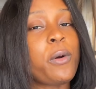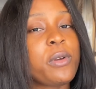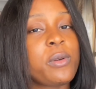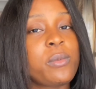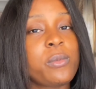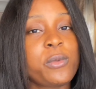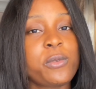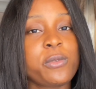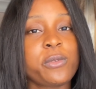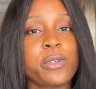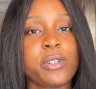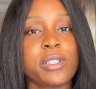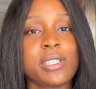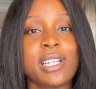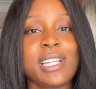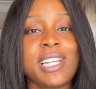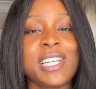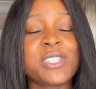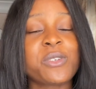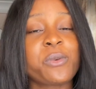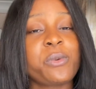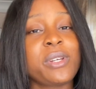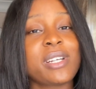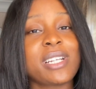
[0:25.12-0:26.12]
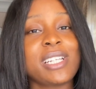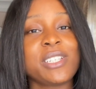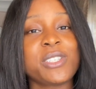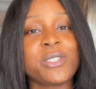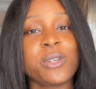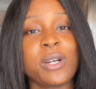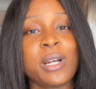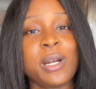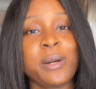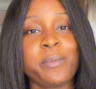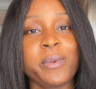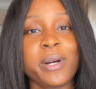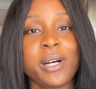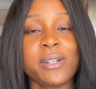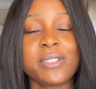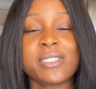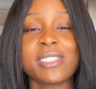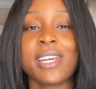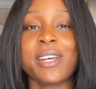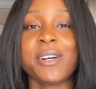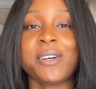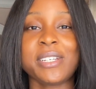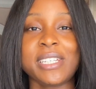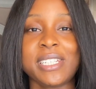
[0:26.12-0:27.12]
we move on, let's quickly talk about
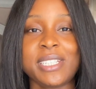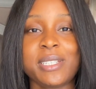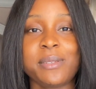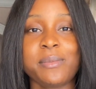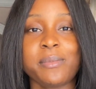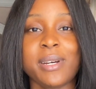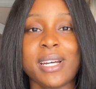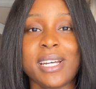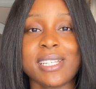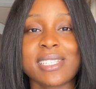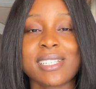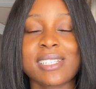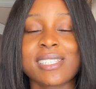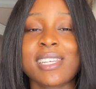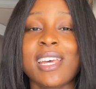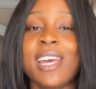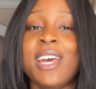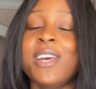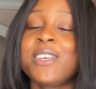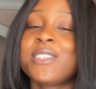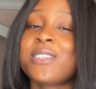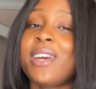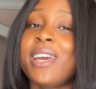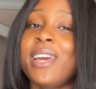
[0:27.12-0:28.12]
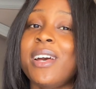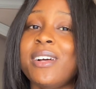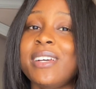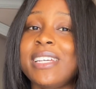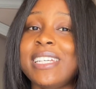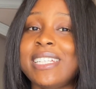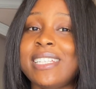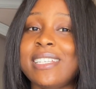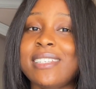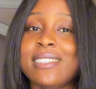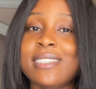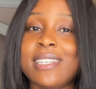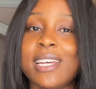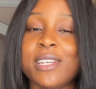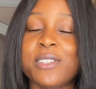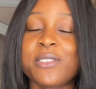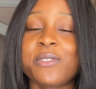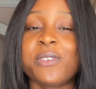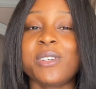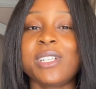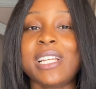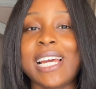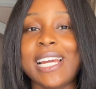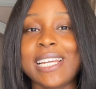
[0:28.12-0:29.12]
LED masks. So LED stands
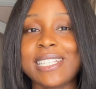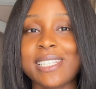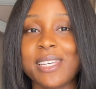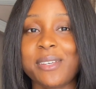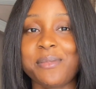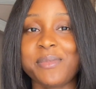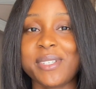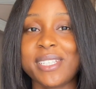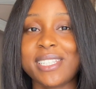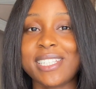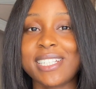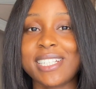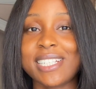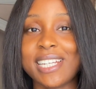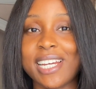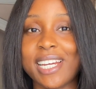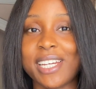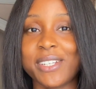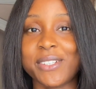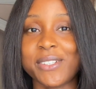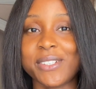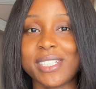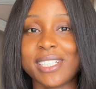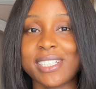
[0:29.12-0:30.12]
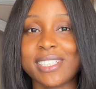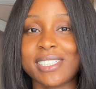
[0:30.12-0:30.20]
for light emitting diode.